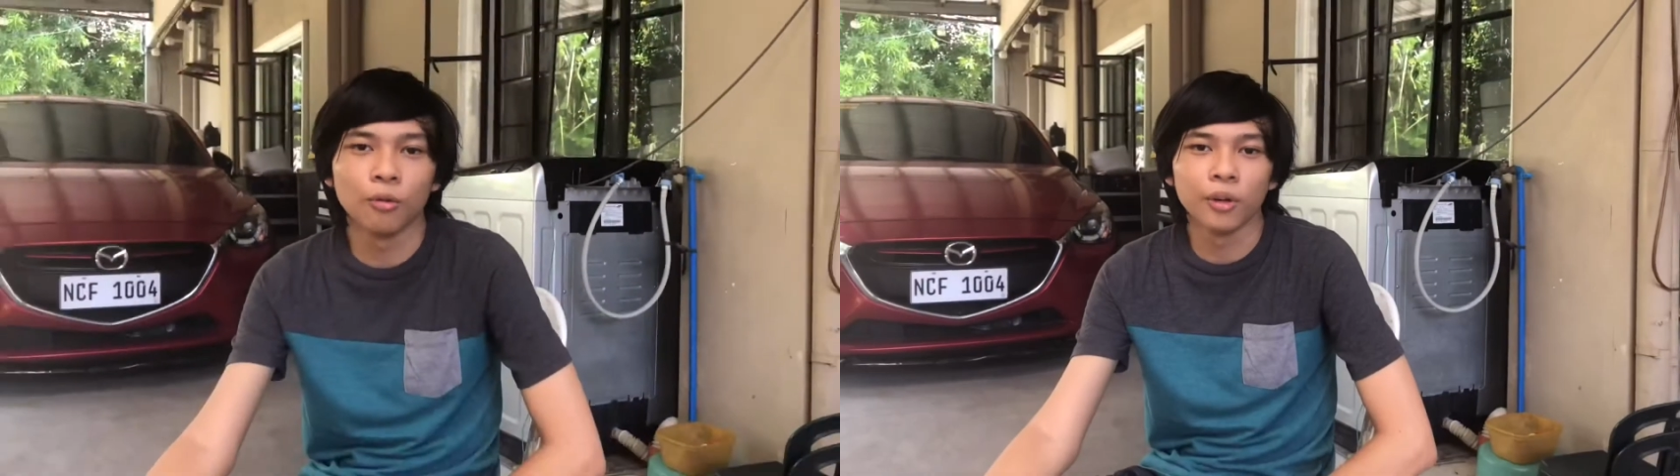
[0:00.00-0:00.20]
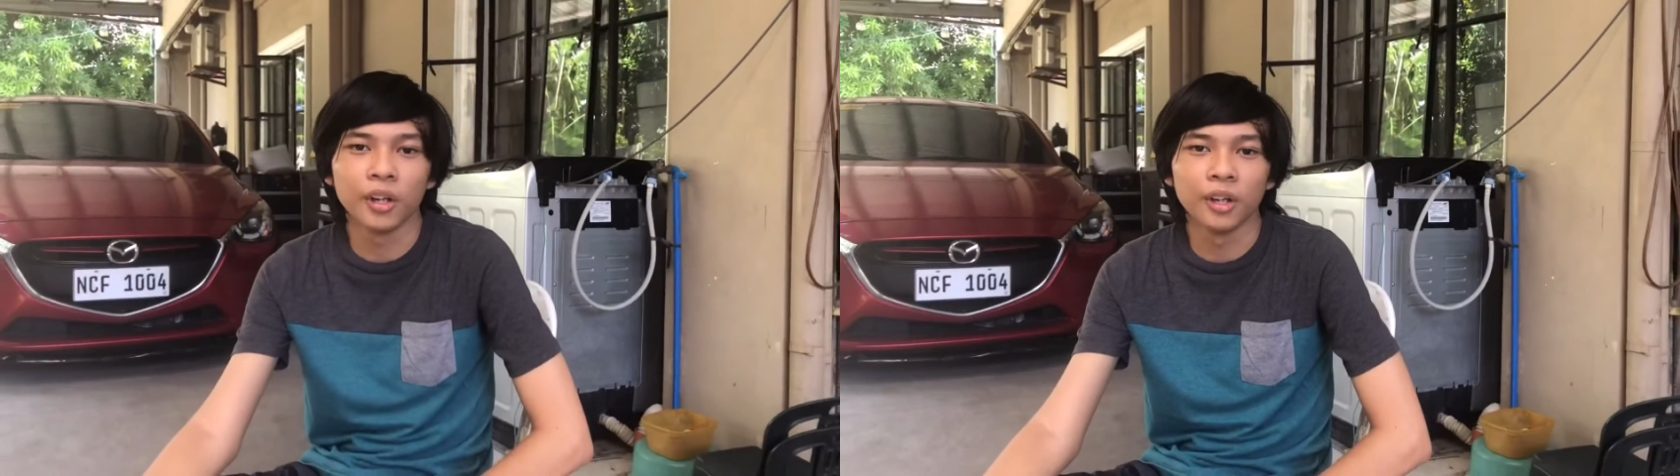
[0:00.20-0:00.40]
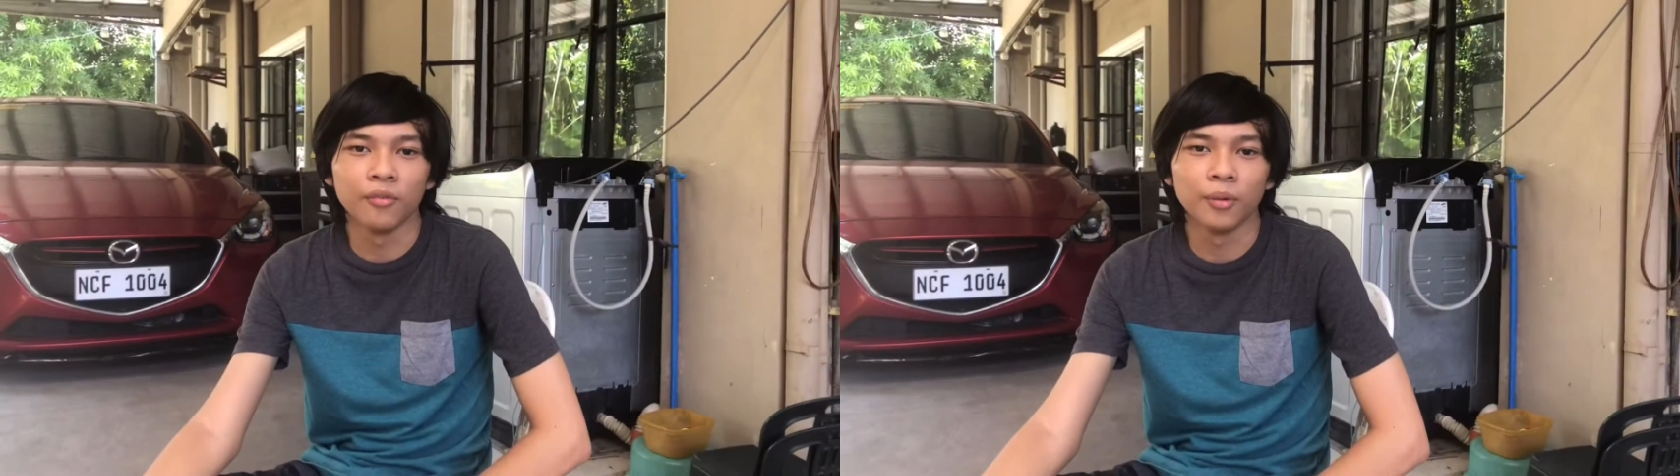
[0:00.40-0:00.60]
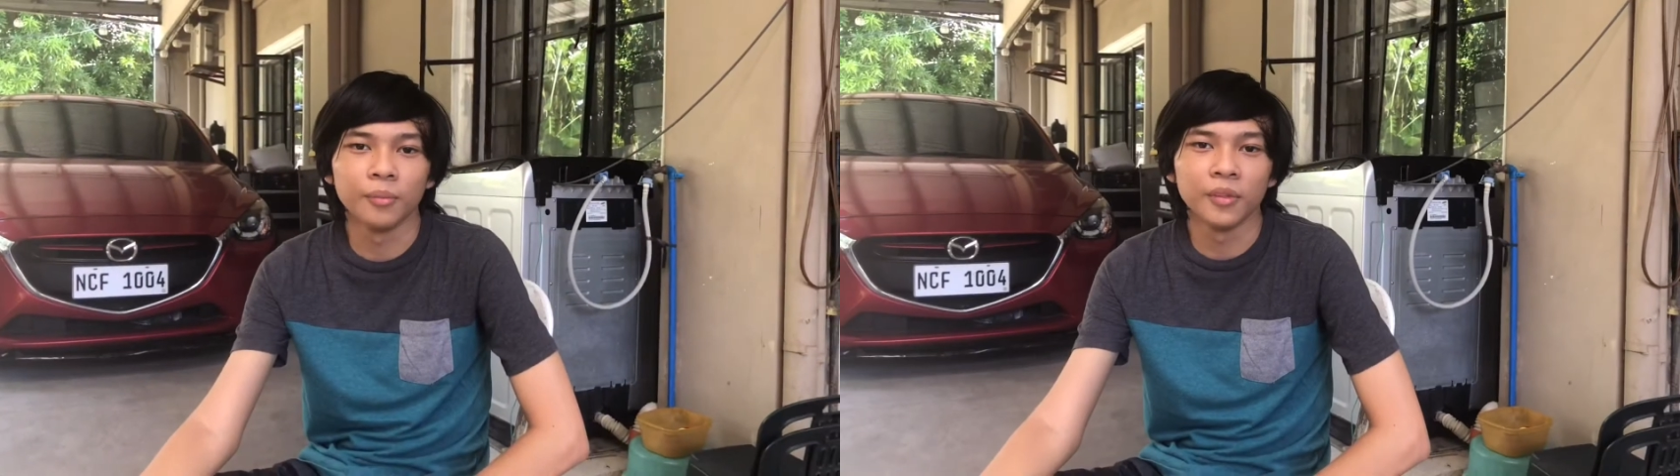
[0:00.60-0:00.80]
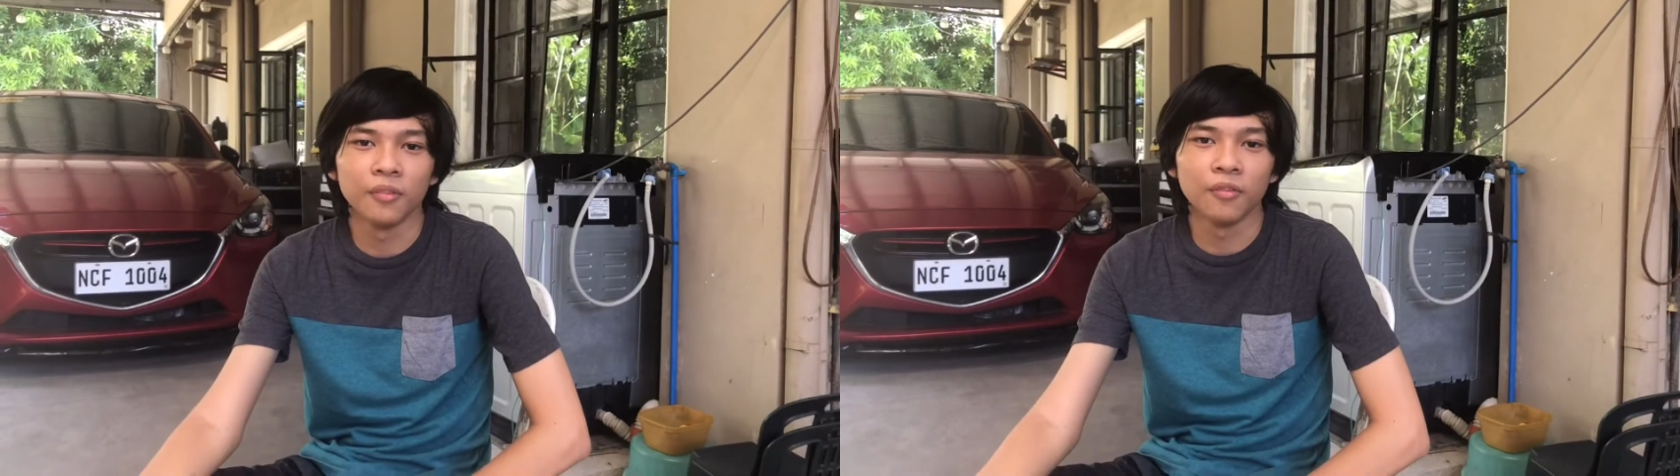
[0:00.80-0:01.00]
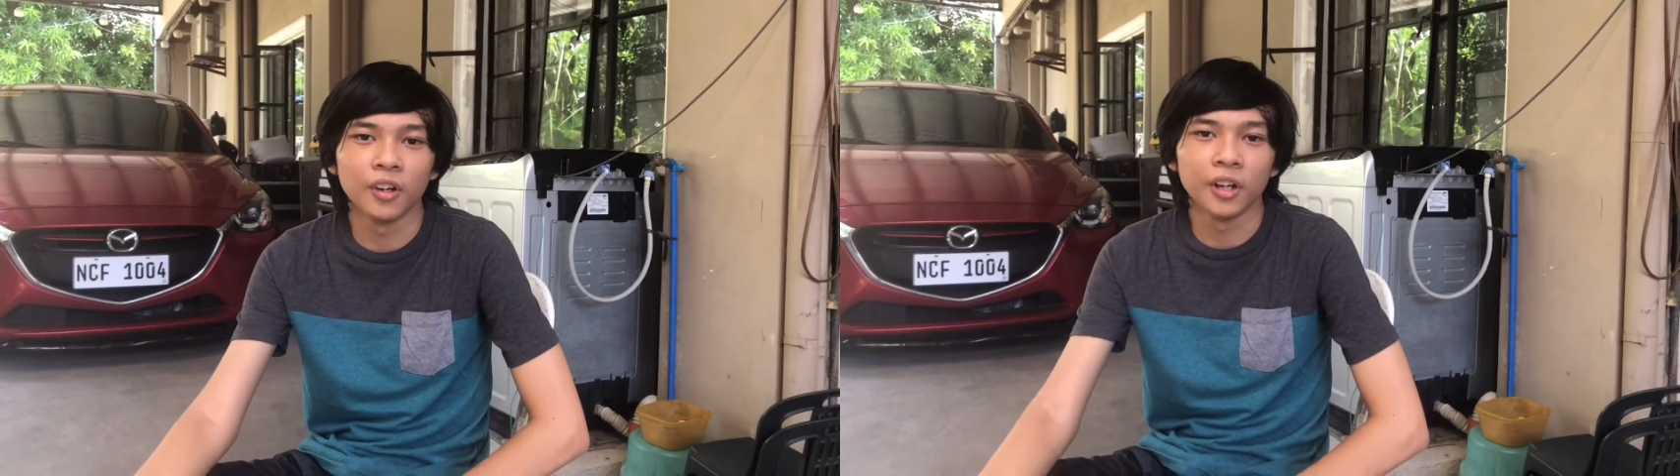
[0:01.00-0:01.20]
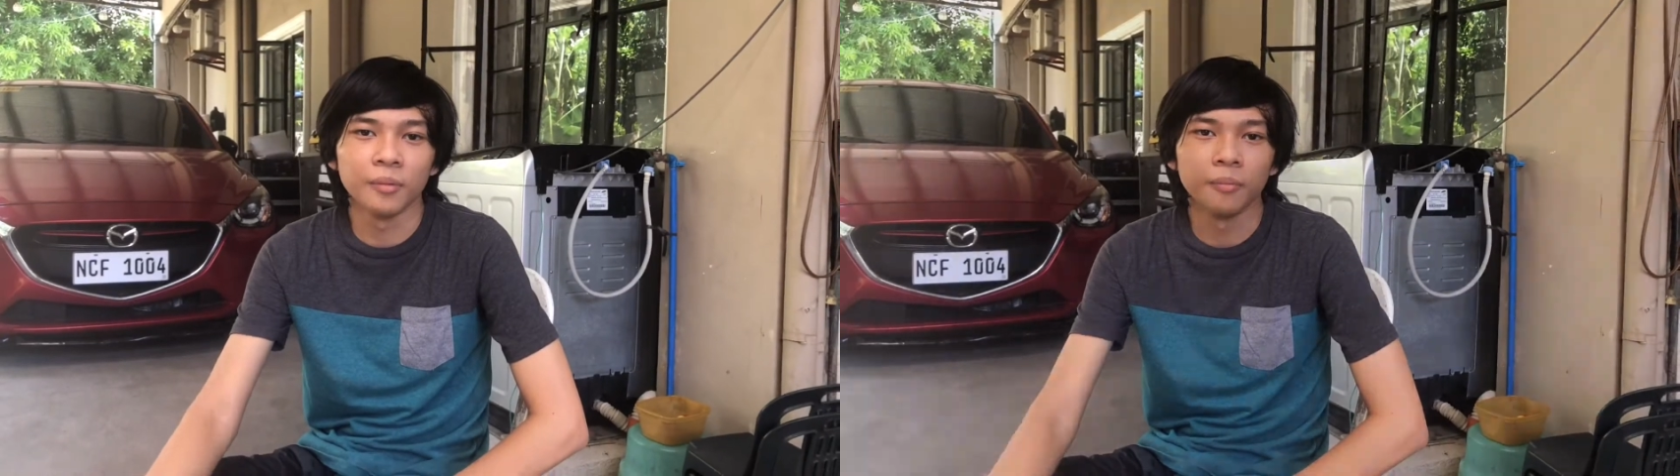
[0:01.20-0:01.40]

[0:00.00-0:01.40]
away from the frame.